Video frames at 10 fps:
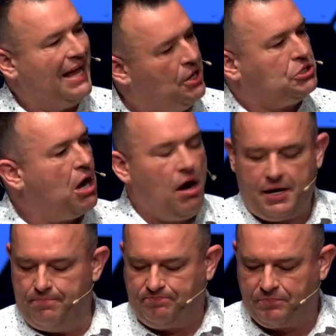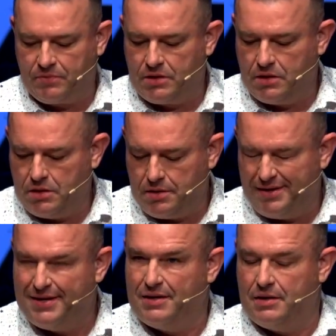And who's talking?
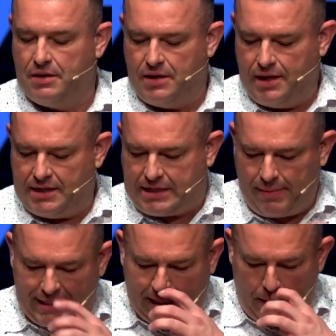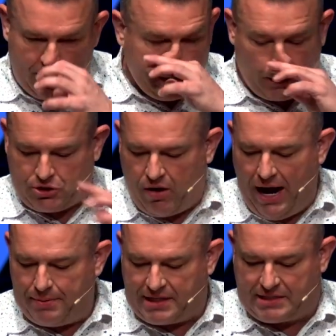And somebody said, look, there's grapes.